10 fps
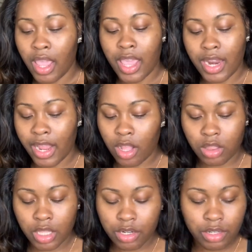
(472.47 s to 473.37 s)
And I
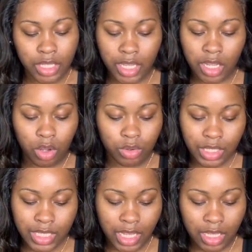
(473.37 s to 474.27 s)
literally
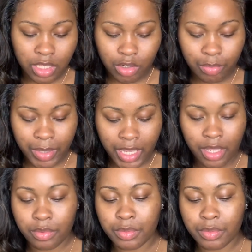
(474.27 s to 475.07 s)
only take a little bit.